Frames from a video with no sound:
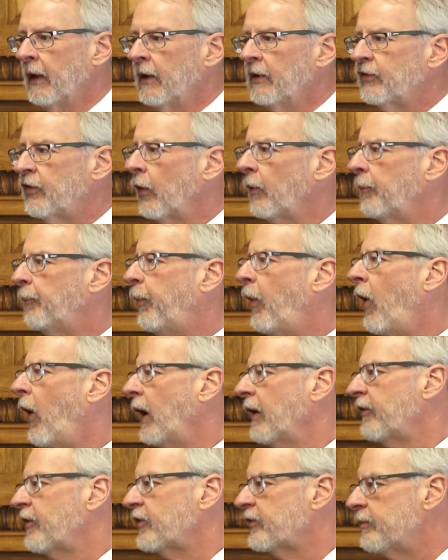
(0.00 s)
So
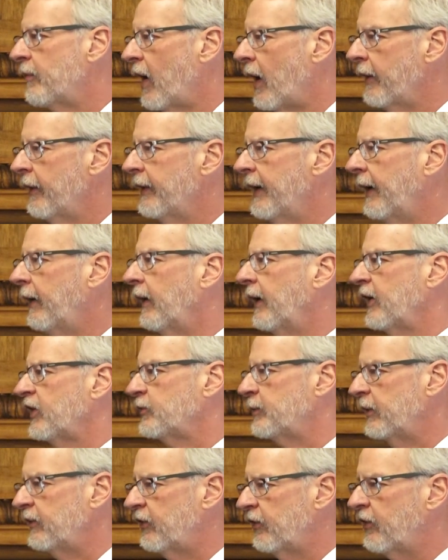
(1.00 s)
part of this modern era has
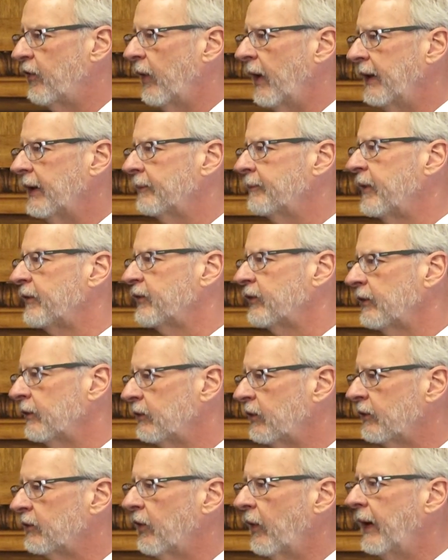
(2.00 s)
been to try
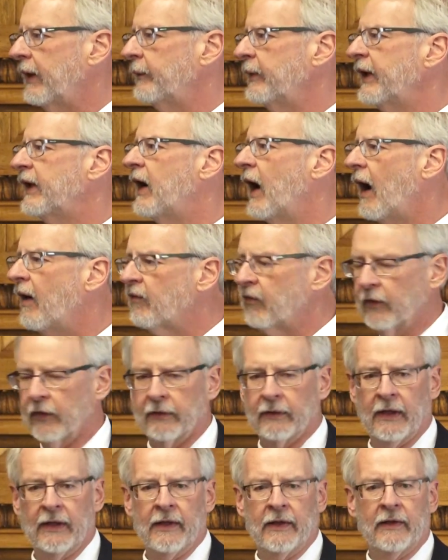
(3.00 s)
to
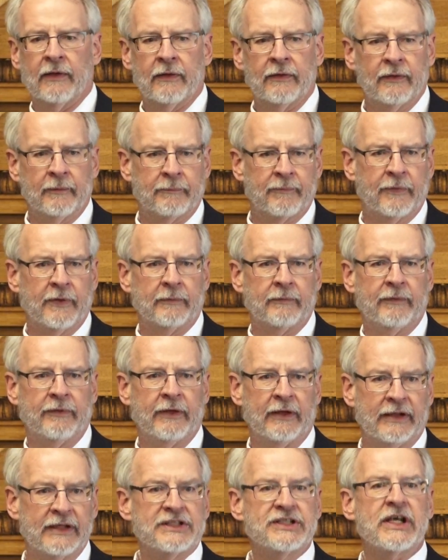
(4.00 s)
recover
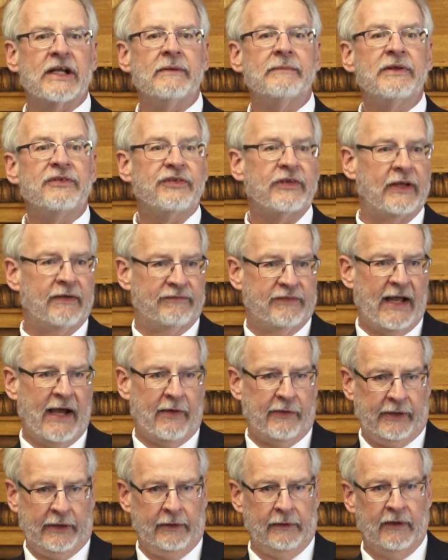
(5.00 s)
the legitimacy of
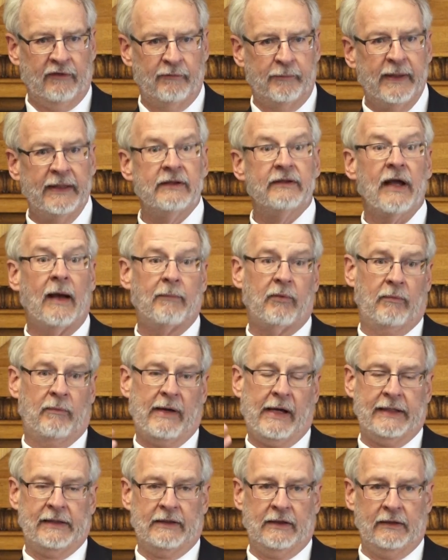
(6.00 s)
doubting, of being
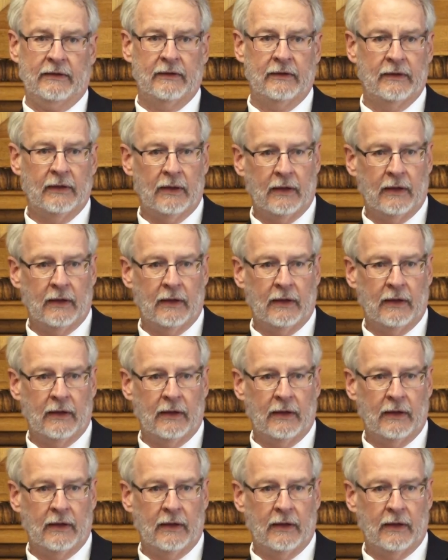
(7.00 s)
double-minded,